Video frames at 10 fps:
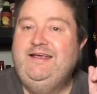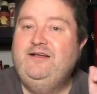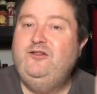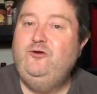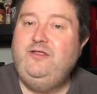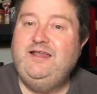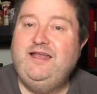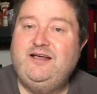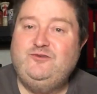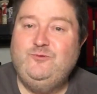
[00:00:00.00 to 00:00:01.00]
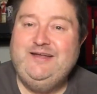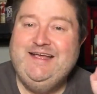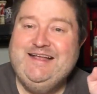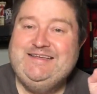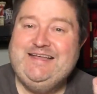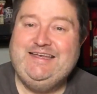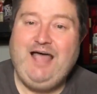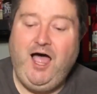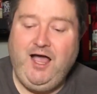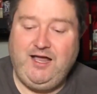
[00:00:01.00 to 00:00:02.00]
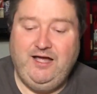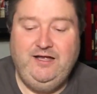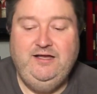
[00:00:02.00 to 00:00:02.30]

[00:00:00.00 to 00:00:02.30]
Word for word: including the next one, Tatanka.